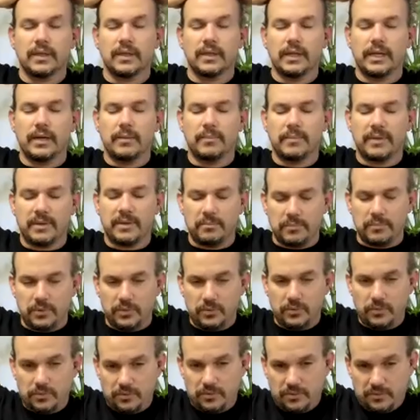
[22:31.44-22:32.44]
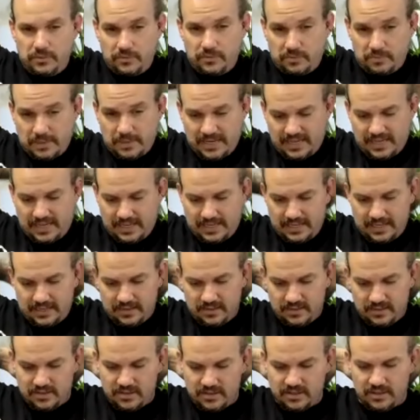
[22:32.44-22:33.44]
I'm going to move my
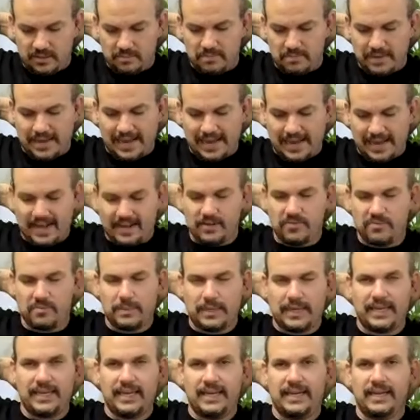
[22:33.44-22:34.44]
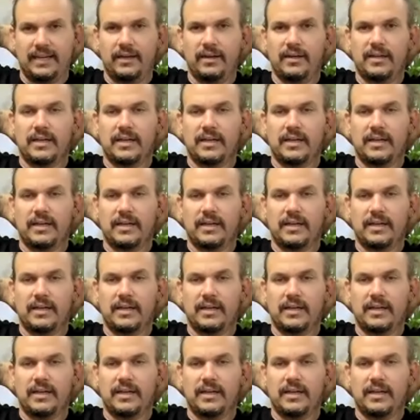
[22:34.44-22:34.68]
hands to the back of my head,